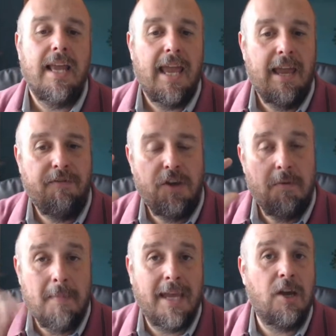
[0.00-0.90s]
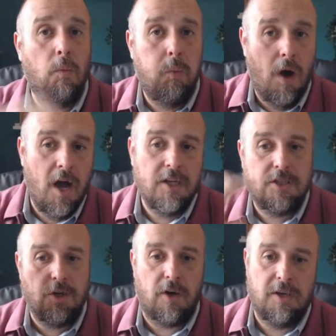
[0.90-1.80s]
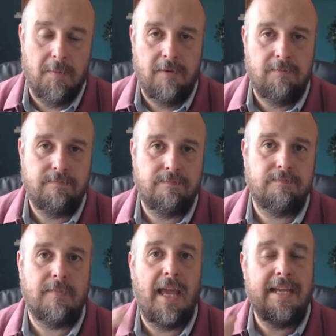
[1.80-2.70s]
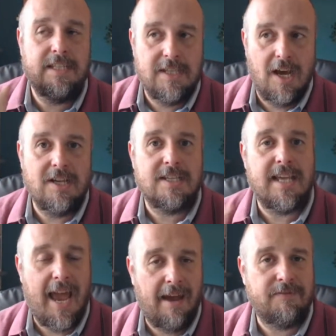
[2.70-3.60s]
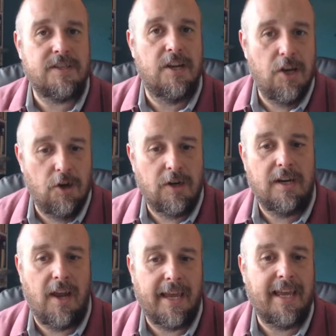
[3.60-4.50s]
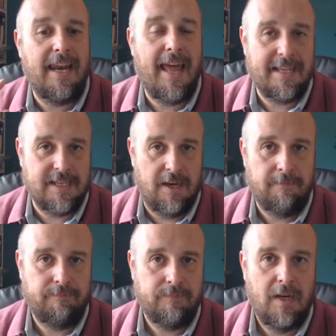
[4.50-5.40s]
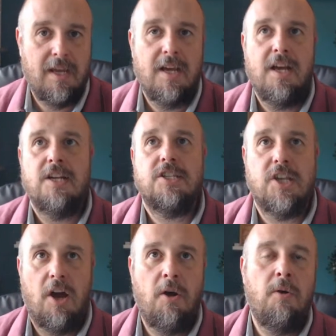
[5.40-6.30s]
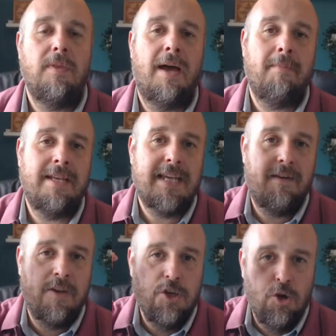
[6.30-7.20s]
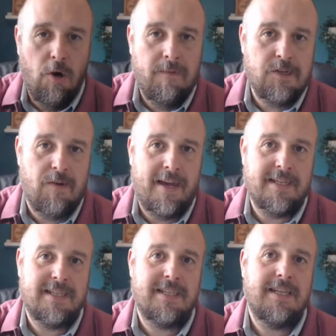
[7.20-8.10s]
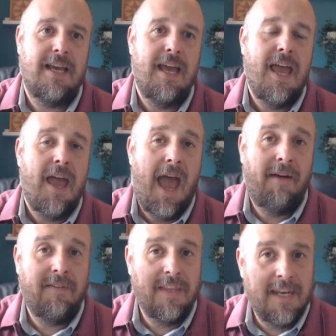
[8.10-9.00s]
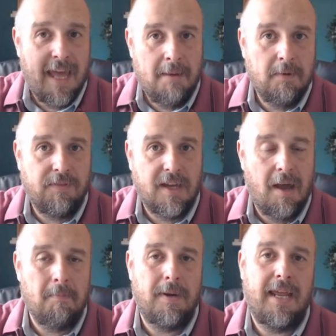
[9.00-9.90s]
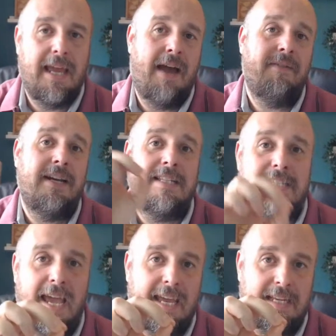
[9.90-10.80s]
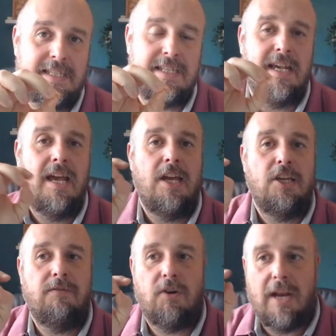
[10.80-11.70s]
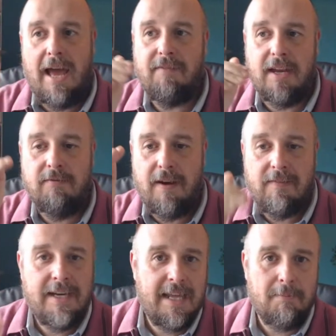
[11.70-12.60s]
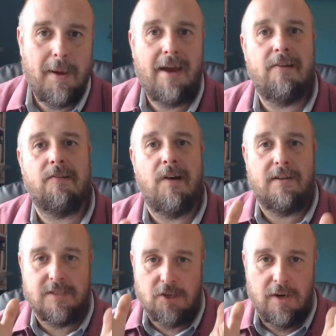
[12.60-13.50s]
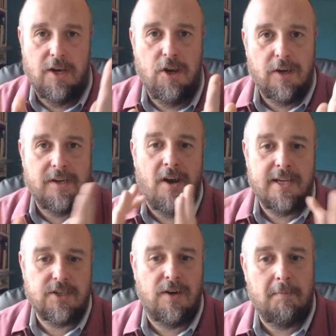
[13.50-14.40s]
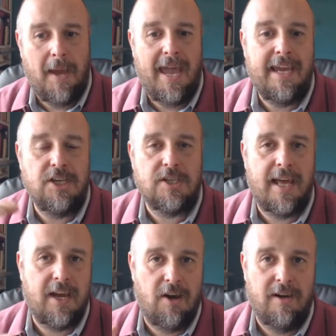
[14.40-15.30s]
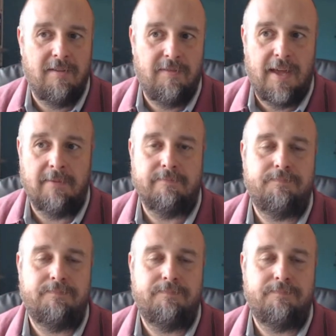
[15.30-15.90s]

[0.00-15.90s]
If you make a Word document, it does have to look like a letter. So that means having your address, having the name of the company, having a date. You've got to have it in very neat paragraphs. It's got to look nice on a page, that kind of thing.